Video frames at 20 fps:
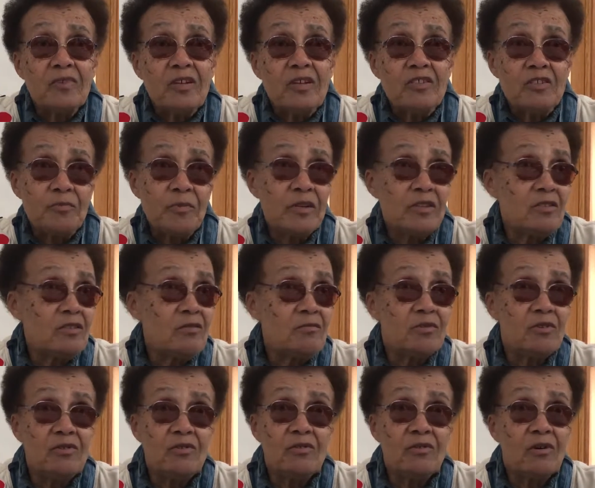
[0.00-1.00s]
especially
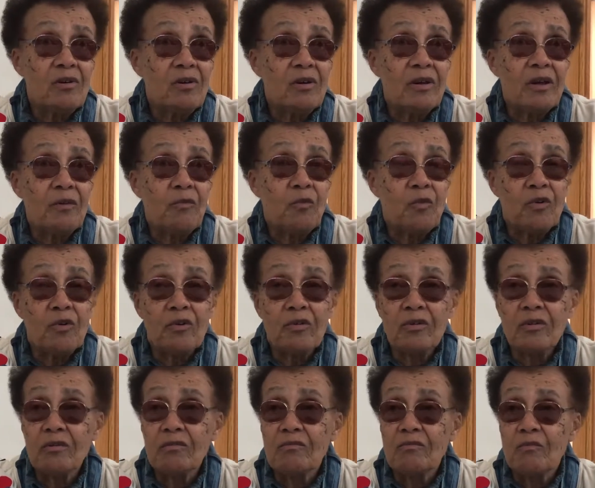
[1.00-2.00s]
when you are at work
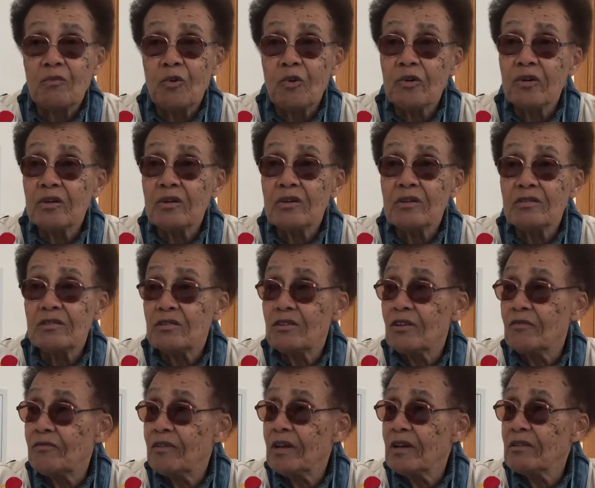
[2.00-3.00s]
and working and
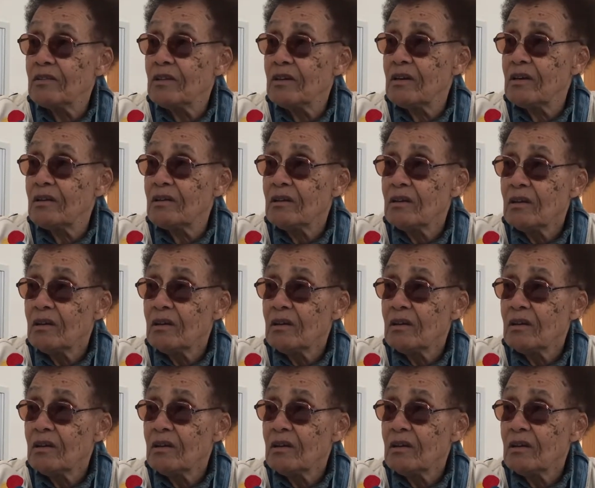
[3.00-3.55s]
stuff like that,